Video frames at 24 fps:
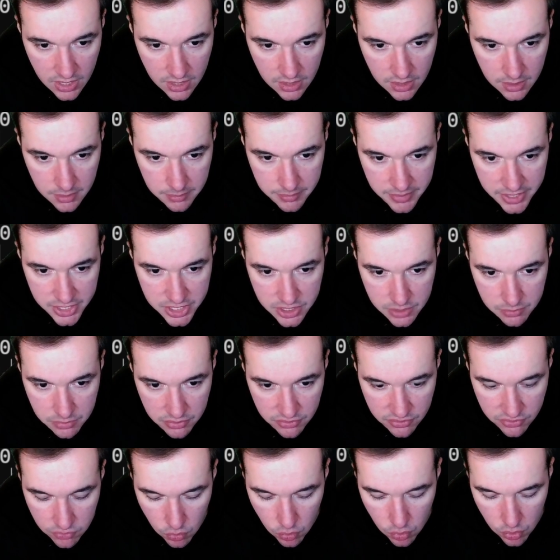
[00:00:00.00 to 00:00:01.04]
mentioned
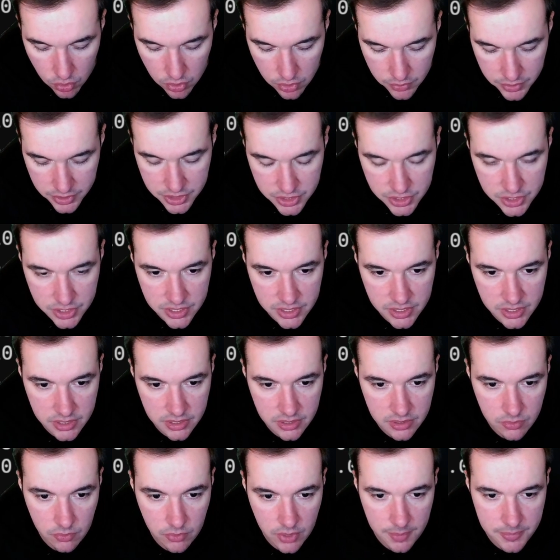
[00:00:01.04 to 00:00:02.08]
before, which is the
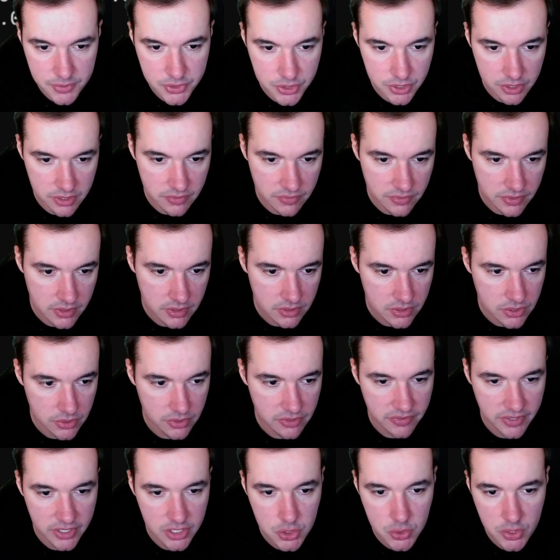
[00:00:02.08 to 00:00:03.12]
web server. So if
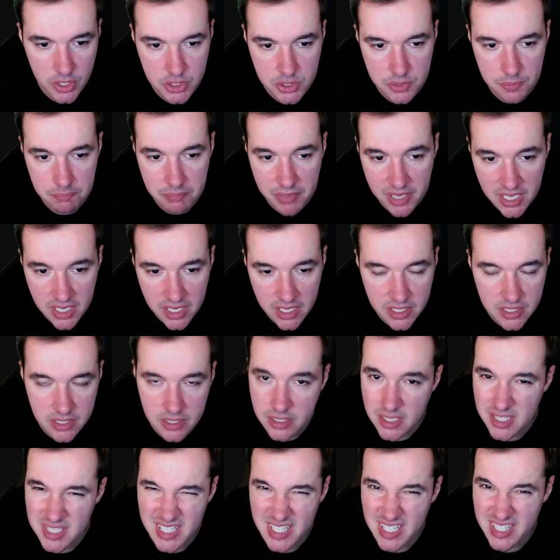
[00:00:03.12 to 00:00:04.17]
I try to ping it, it
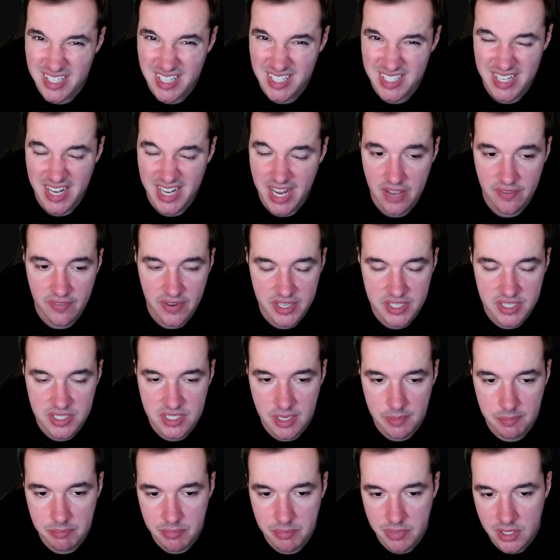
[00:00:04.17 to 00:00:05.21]
doesn't have
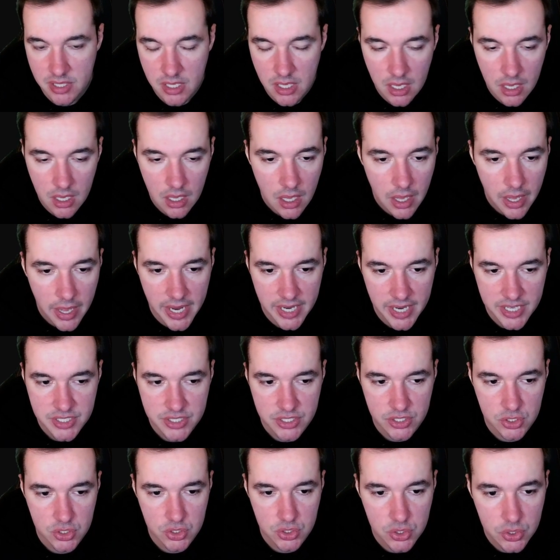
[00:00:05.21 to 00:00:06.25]
ICMP access
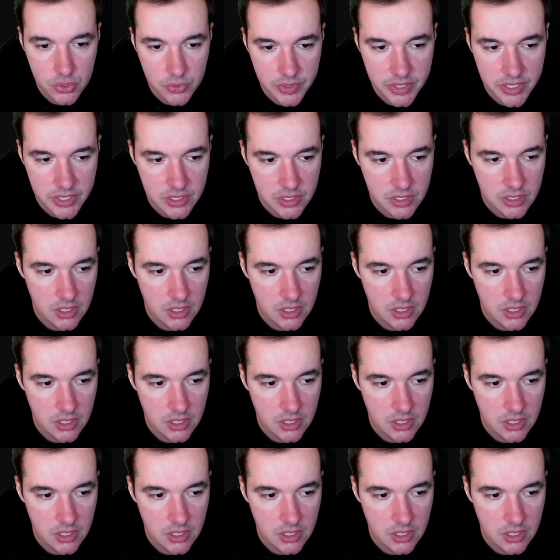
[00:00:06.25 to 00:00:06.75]
to it.